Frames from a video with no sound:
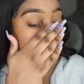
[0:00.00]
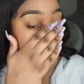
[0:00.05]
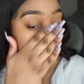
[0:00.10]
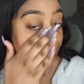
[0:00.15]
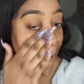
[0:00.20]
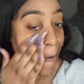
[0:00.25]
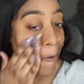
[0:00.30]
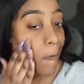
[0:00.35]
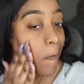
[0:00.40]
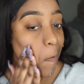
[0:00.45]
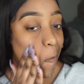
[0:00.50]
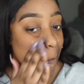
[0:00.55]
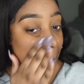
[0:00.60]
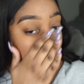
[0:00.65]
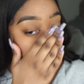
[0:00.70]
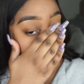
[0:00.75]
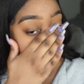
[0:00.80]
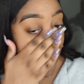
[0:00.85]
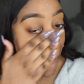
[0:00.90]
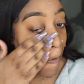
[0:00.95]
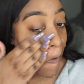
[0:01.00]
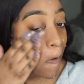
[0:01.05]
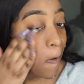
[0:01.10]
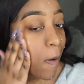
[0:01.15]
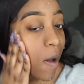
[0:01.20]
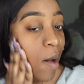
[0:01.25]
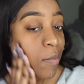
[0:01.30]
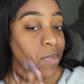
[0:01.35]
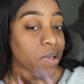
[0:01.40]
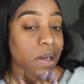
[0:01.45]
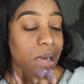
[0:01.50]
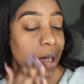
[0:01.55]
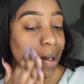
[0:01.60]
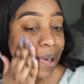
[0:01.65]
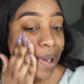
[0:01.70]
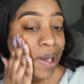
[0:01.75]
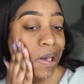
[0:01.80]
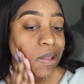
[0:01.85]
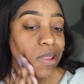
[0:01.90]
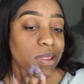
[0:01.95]
I mean, I
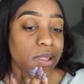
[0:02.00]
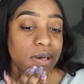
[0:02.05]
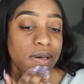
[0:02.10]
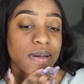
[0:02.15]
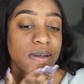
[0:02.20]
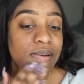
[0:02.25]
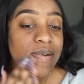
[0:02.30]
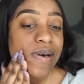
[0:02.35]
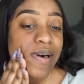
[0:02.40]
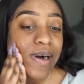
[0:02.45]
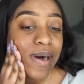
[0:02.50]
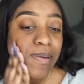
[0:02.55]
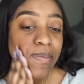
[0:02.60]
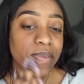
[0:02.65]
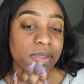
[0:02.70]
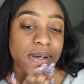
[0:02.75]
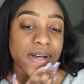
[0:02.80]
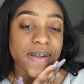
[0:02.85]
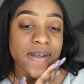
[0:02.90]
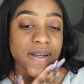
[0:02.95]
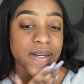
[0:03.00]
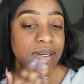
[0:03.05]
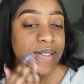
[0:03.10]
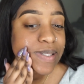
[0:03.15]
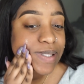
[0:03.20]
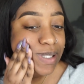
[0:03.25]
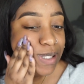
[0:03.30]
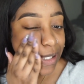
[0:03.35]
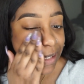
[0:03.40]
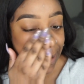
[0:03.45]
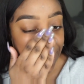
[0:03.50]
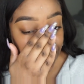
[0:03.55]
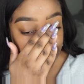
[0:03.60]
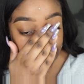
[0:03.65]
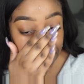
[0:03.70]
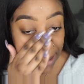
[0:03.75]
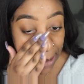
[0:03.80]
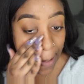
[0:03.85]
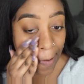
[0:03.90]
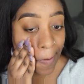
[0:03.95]
like the
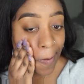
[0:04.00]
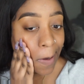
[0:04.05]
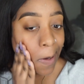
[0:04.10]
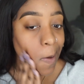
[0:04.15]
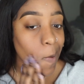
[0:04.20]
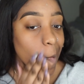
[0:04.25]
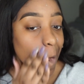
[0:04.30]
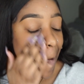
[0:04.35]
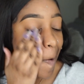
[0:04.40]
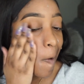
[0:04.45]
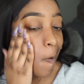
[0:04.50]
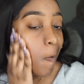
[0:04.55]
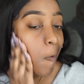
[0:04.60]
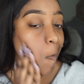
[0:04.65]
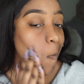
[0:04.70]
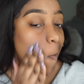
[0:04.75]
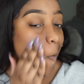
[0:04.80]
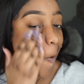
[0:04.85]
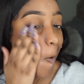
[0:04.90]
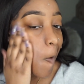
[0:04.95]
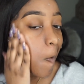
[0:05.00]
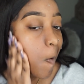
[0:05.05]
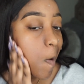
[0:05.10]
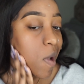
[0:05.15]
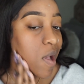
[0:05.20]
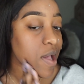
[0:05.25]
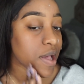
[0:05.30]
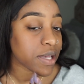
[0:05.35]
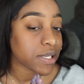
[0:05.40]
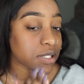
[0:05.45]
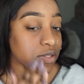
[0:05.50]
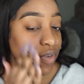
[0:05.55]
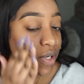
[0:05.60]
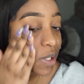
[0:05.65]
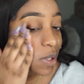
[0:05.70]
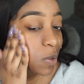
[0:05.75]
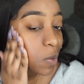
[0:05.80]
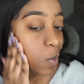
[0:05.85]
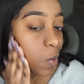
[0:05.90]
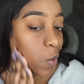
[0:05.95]
consistency of it. It's
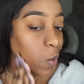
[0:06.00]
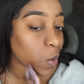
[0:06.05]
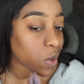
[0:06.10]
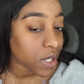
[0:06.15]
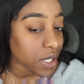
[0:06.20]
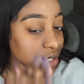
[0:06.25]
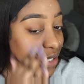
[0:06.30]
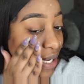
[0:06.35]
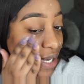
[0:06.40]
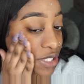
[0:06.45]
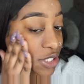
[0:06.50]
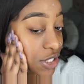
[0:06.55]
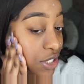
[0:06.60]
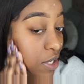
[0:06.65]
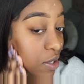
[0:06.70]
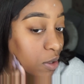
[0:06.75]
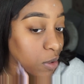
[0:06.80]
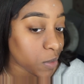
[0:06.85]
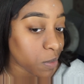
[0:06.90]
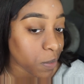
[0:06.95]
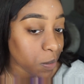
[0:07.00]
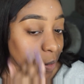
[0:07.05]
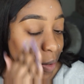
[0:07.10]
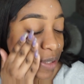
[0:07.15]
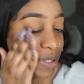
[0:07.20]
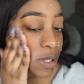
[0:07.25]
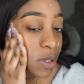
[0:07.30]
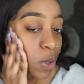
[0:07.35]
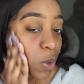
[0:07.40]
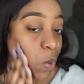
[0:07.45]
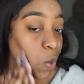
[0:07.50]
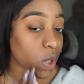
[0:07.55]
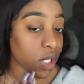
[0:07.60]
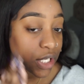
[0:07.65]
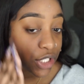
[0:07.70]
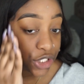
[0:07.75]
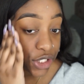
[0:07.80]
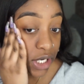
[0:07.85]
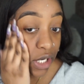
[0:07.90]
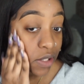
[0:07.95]
really cool. It's like a gel. It's a
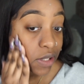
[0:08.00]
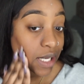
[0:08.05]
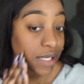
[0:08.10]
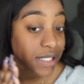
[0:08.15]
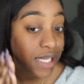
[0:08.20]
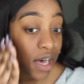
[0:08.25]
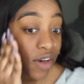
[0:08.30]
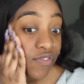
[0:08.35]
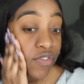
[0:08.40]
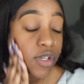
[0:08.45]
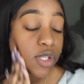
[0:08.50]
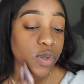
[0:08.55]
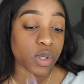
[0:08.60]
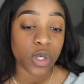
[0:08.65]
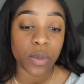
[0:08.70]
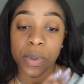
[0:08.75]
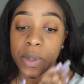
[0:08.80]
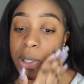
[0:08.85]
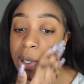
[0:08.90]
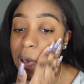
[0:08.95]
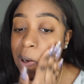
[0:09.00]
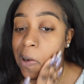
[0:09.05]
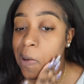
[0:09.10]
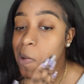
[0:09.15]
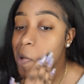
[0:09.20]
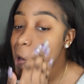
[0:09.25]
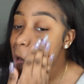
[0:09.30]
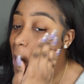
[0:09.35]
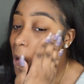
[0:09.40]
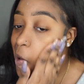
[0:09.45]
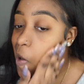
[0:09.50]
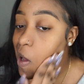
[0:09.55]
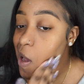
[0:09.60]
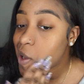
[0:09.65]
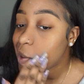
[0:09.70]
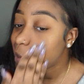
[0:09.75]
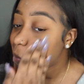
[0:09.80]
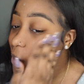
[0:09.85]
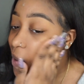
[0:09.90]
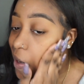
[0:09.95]
cooling gel. That's how it feels when you put it on.
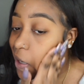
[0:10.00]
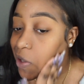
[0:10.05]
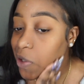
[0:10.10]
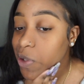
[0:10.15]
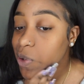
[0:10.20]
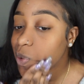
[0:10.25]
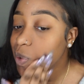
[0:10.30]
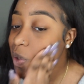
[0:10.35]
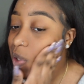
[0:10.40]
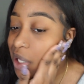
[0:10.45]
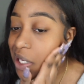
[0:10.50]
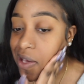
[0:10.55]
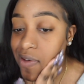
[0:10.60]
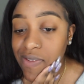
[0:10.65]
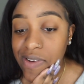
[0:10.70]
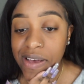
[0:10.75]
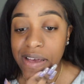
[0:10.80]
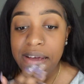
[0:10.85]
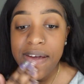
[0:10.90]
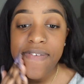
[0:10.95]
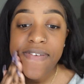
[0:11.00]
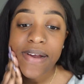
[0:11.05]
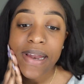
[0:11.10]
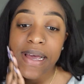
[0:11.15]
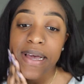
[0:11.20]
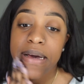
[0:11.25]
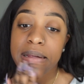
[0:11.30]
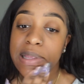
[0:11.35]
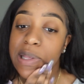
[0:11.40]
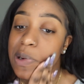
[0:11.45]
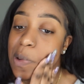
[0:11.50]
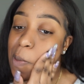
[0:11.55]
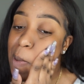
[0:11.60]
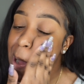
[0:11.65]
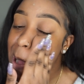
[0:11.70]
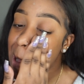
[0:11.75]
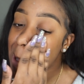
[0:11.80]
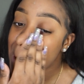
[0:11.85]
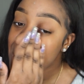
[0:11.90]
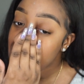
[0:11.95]
And as you leave it for like a little
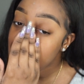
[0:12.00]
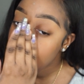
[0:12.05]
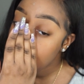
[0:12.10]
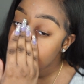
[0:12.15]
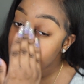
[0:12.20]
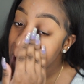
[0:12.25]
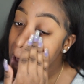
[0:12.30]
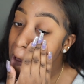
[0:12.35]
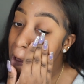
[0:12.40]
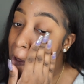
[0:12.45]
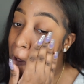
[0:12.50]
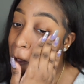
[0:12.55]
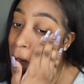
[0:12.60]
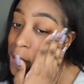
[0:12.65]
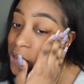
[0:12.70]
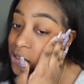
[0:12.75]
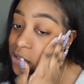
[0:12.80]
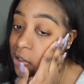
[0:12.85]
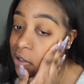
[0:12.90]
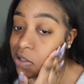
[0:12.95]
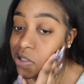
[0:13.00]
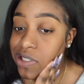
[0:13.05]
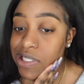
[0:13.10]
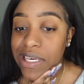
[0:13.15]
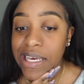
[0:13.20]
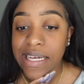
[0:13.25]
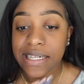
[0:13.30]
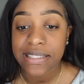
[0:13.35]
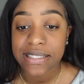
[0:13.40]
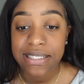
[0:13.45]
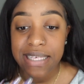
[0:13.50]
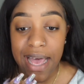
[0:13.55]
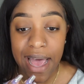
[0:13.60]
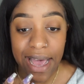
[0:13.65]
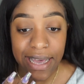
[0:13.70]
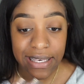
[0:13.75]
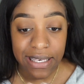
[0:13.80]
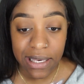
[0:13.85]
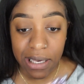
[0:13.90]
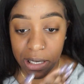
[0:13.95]
while, it starts to get
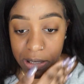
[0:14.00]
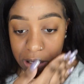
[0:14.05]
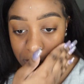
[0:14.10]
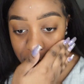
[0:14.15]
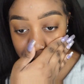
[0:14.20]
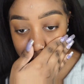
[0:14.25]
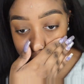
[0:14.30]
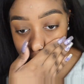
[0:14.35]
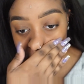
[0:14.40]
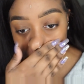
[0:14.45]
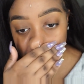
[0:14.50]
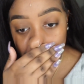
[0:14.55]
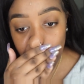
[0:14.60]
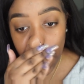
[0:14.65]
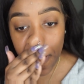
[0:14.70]
tacky on your face,